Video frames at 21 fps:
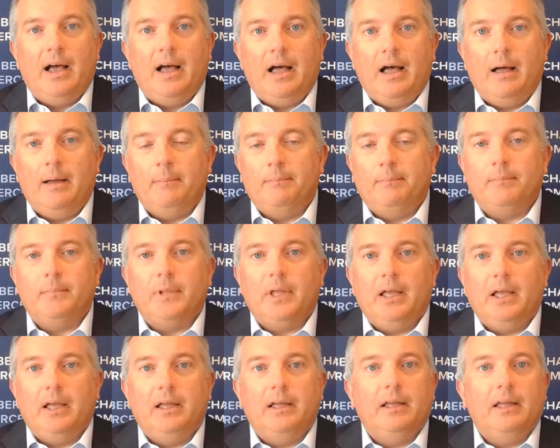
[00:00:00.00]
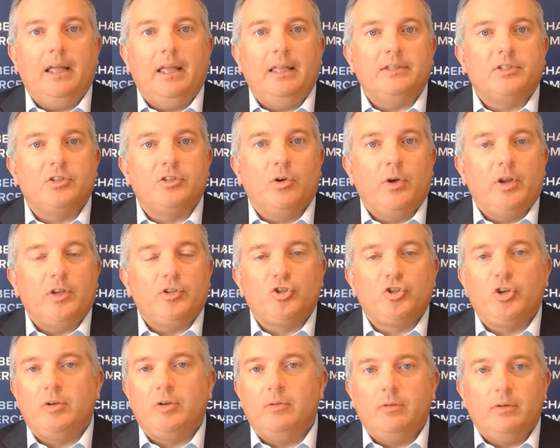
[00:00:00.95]
Um, uh, and so it
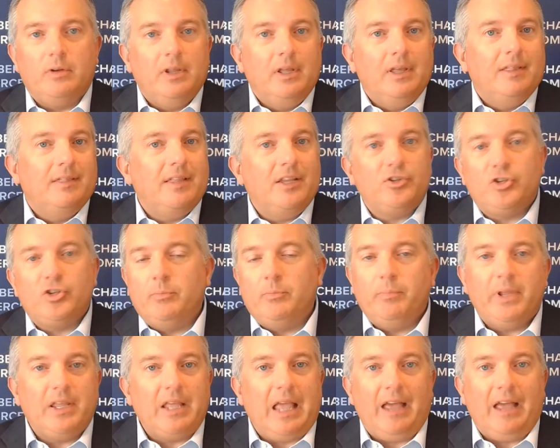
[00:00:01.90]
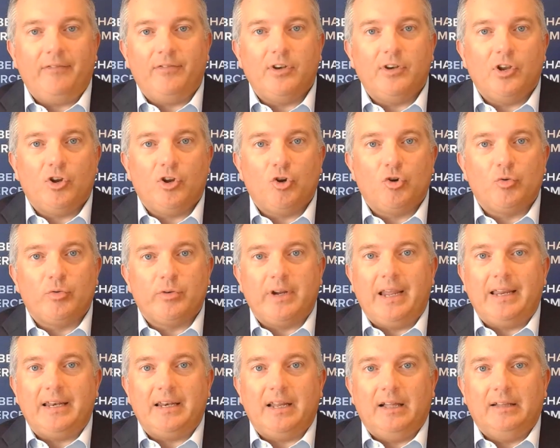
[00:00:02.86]
shouldn't, they shouldn't be having to
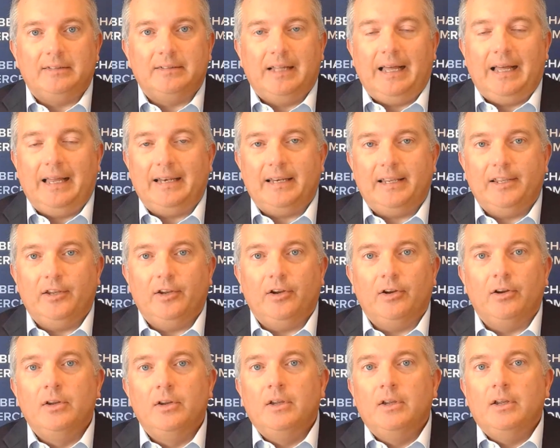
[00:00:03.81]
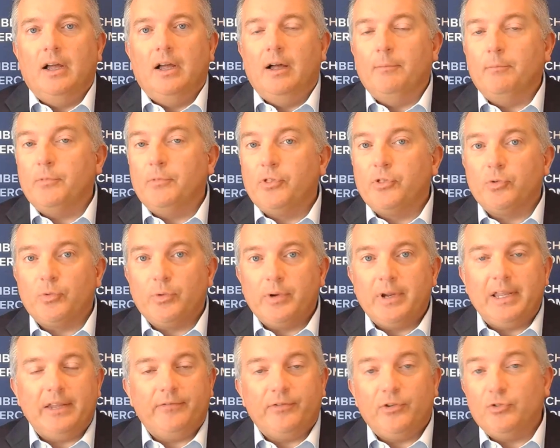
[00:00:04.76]
create a lot here. Um,
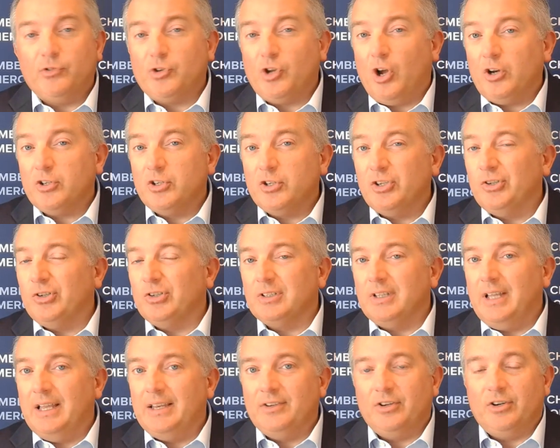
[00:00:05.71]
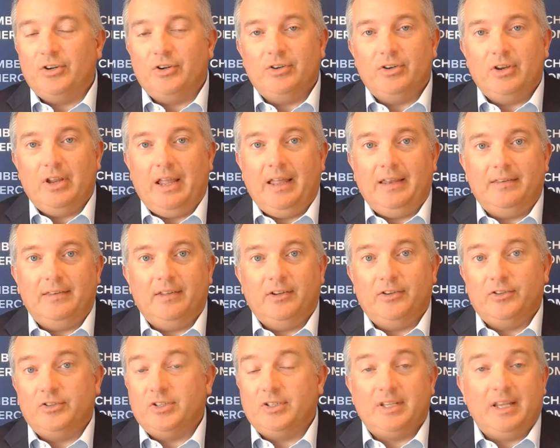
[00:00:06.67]
three, if you talk to your lender and, and
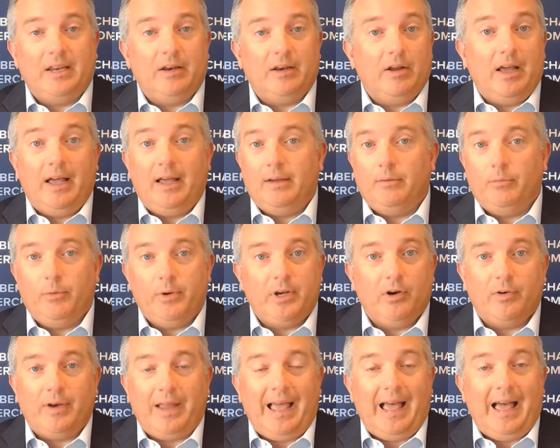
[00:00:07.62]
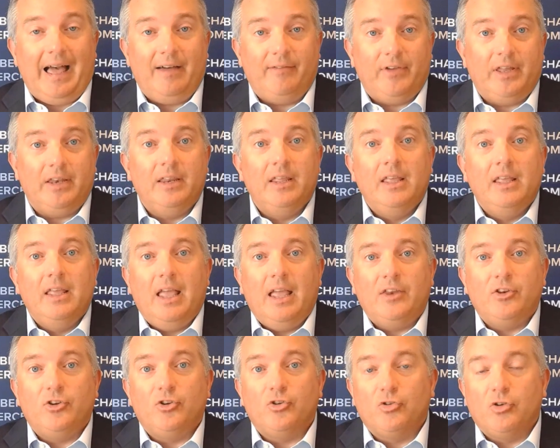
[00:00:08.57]
they're just saying, ah, we don't have it,
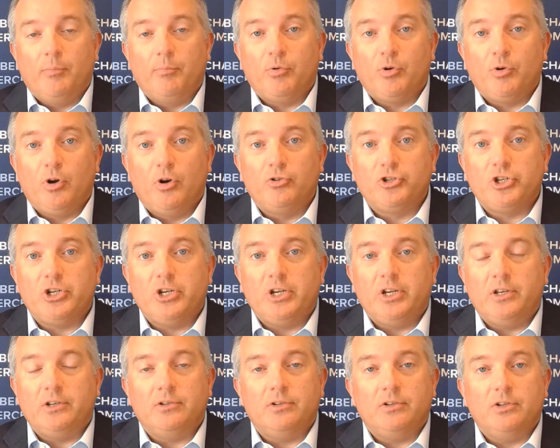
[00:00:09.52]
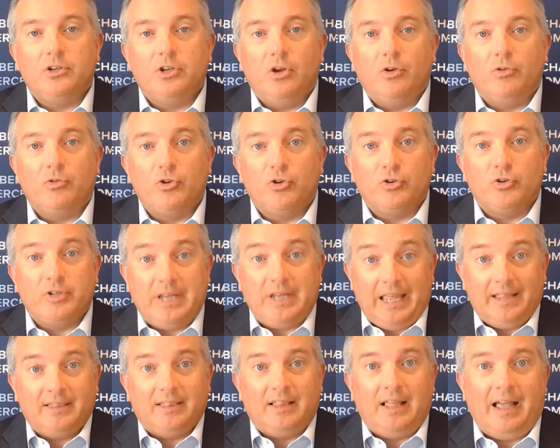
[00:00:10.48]
and you're approaching, you know, your
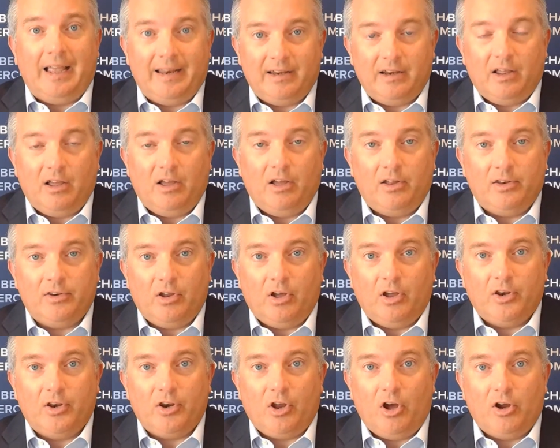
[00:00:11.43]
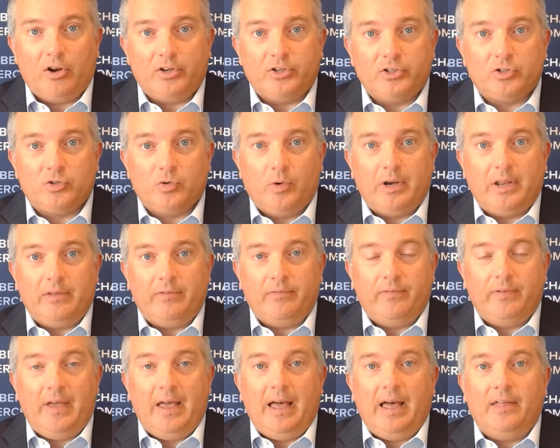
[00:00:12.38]
deadline on, on August
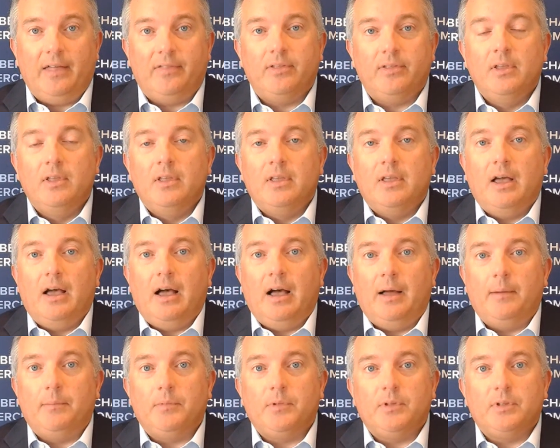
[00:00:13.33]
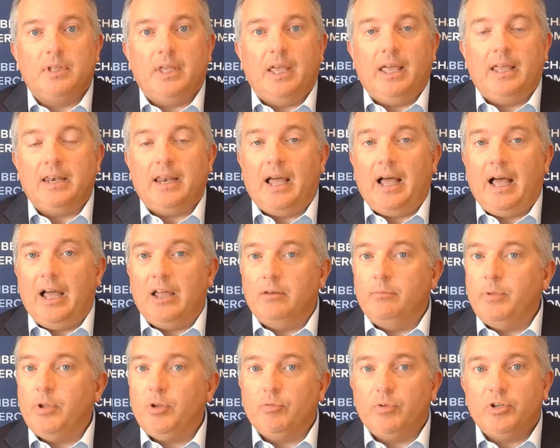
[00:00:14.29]
twenty-fifth, um, then
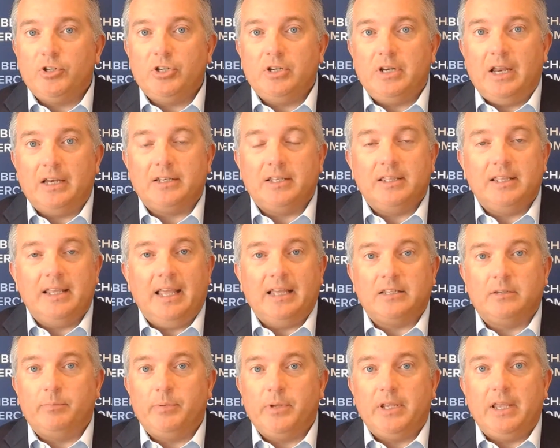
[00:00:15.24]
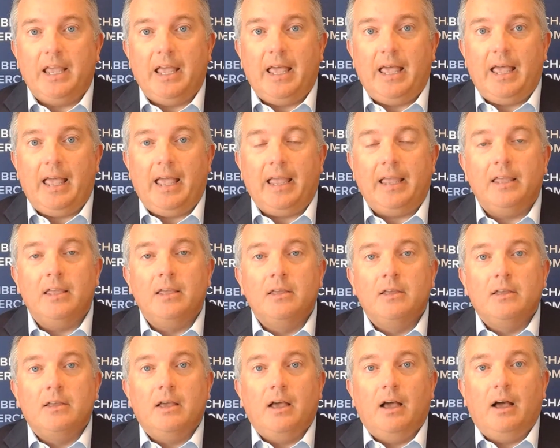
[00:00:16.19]
I'd be reaching out to the S B A,
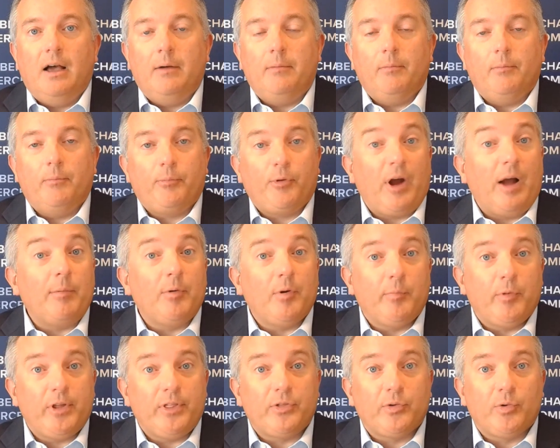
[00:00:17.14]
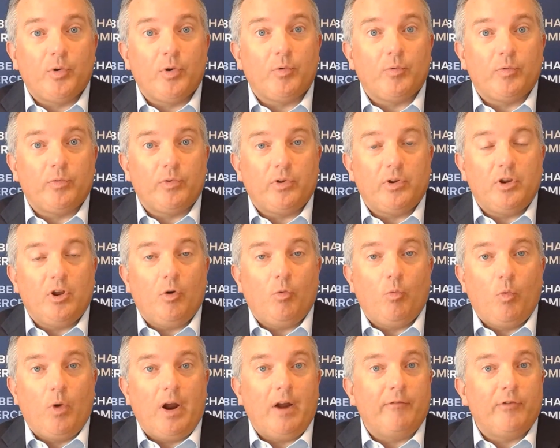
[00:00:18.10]
uh, probably through, you know,
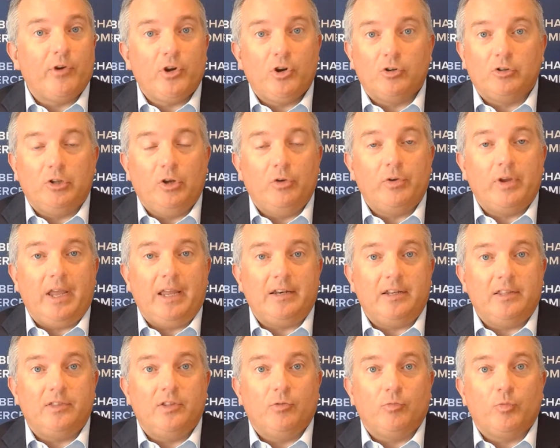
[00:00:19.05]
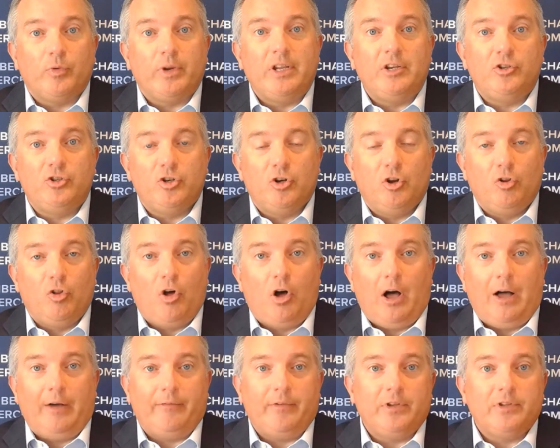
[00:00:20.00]
wherever you're located, the regional
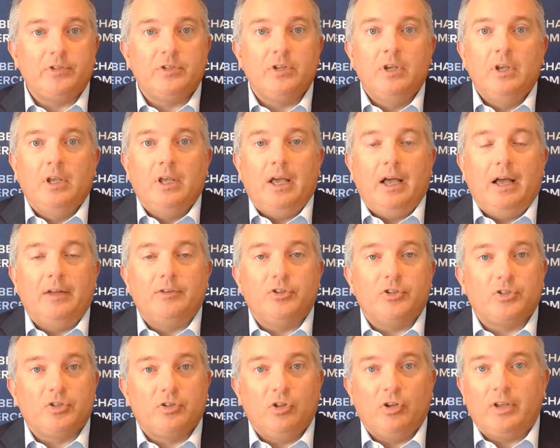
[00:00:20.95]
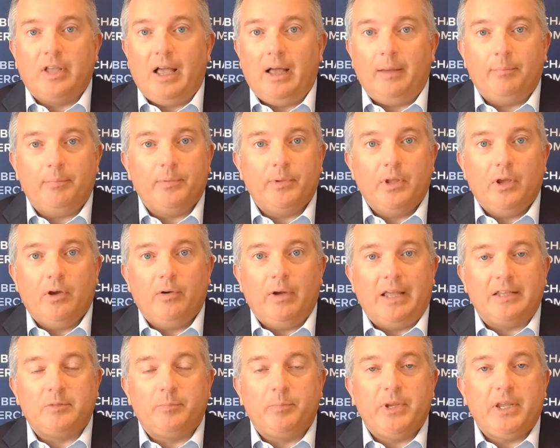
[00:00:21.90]
office. Uh, just look up, you know,
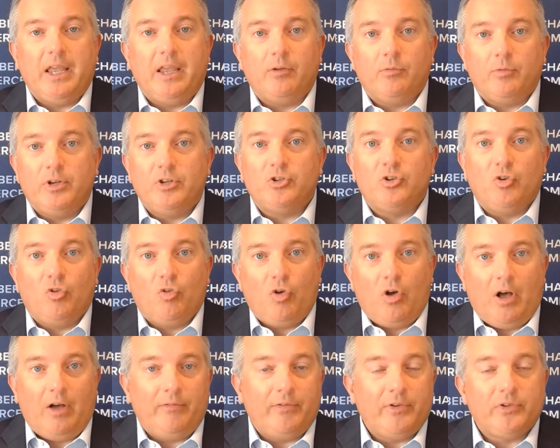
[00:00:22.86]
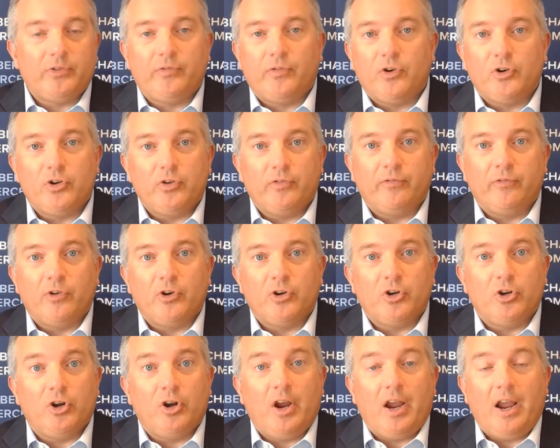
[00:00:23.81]
S B A regional office for, for
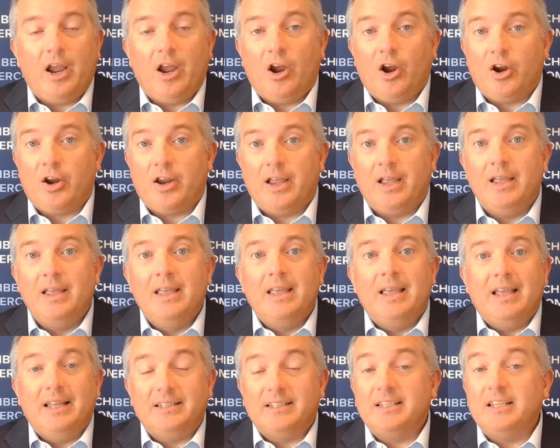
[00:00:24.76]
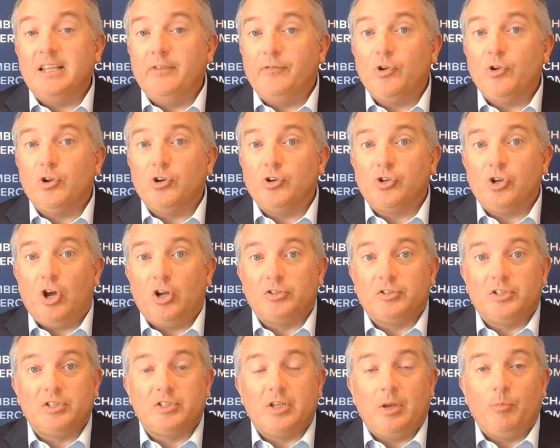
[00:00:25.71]
your area, and see if you can
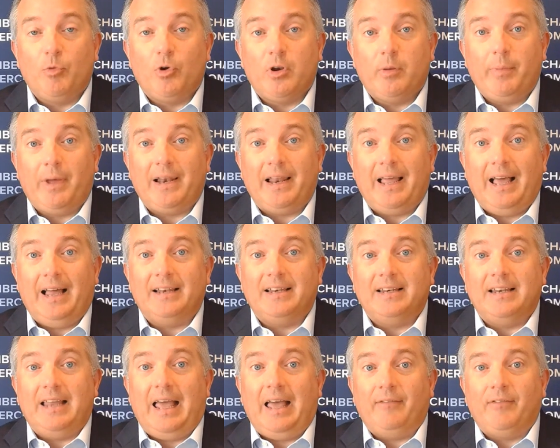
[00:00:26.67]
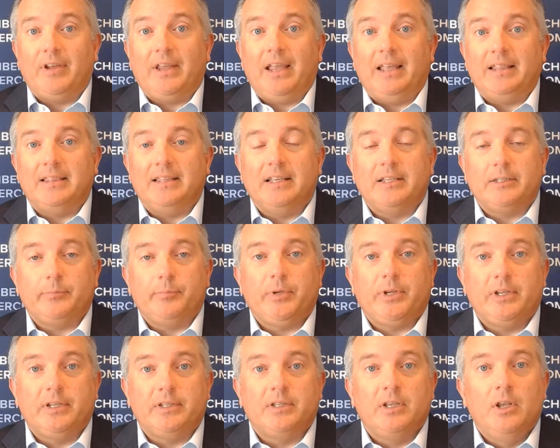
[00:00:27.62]
talk to someone about how to navigate this,
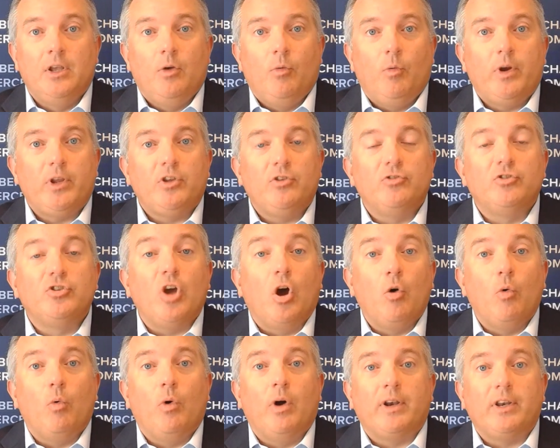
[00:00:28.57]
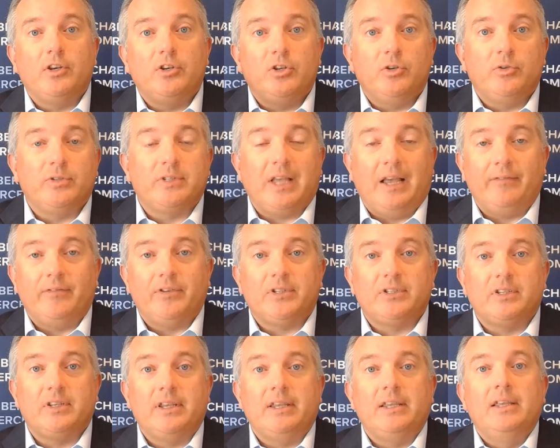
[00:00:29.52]
because what you don't want to do is
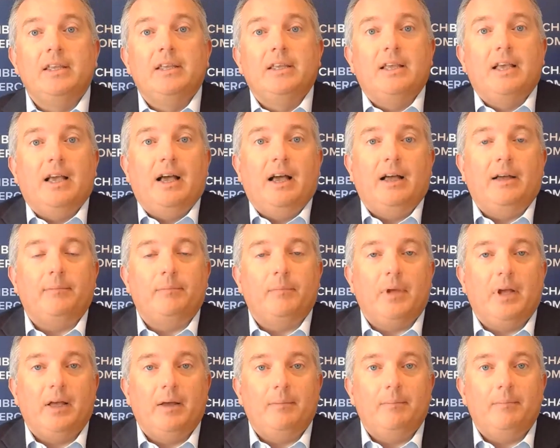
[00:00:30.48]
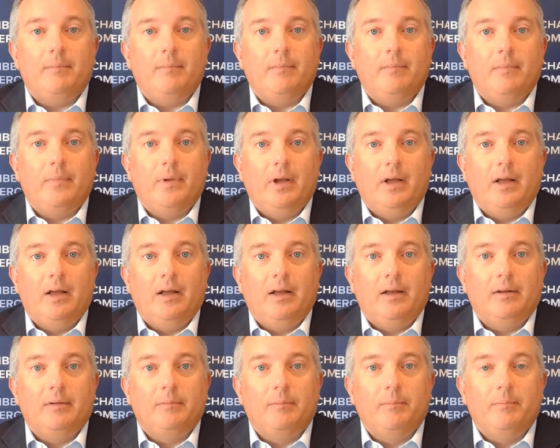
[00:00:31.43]
obviously um, um,
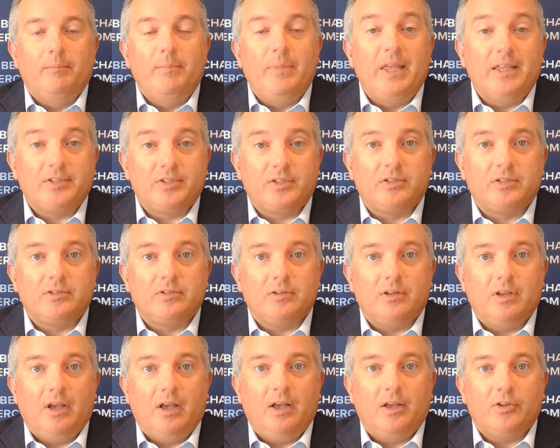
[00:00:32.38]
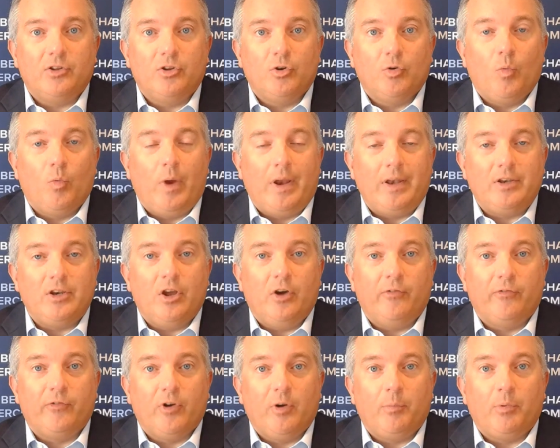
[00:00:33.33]
uh, miss uh, your
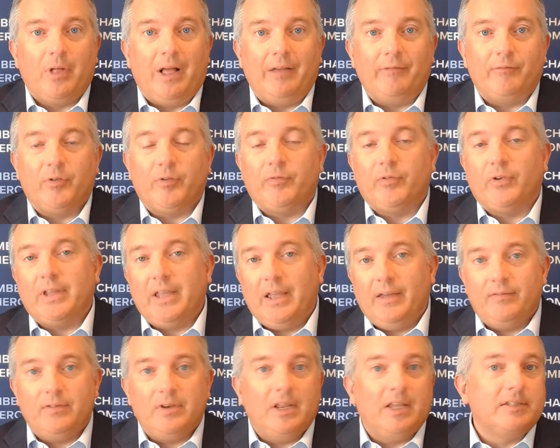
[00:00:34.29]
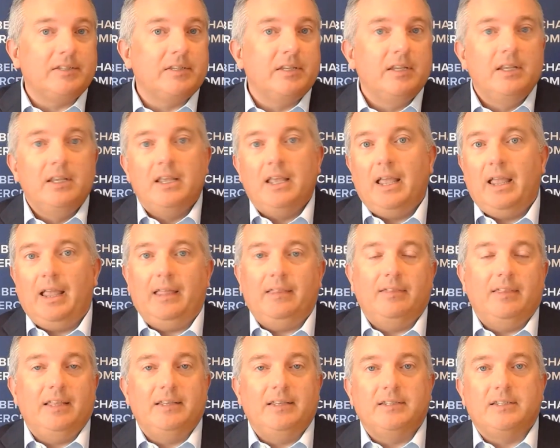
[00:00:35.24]
window for applying for forgiveness,
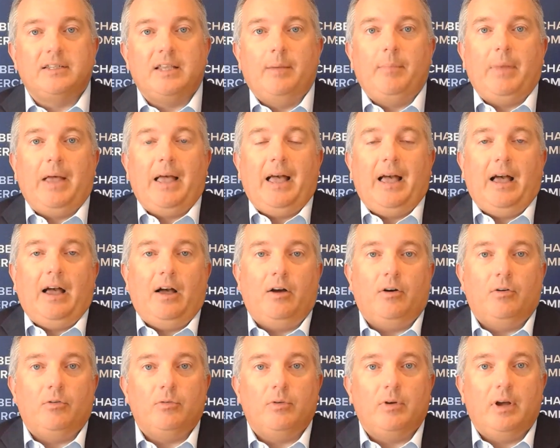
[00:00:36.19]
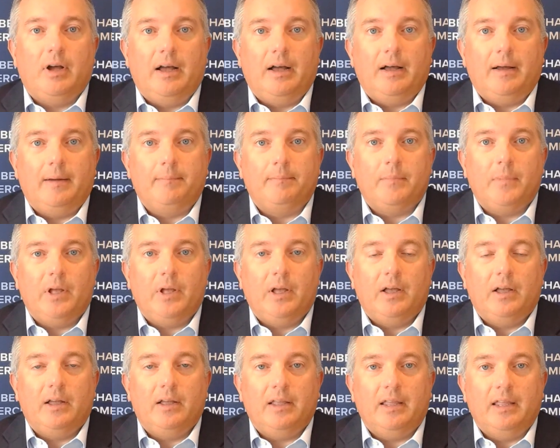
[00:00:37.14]
and then somehow um,
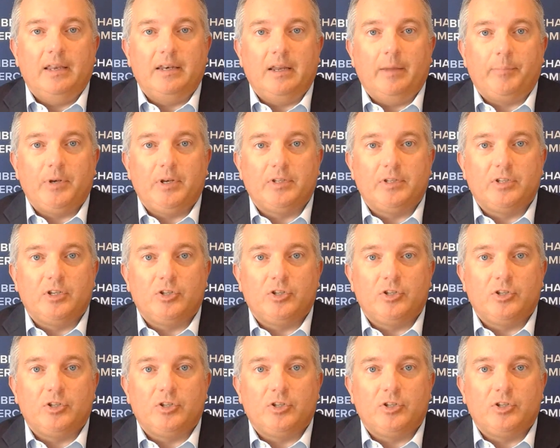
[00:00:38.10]
uh, end up in a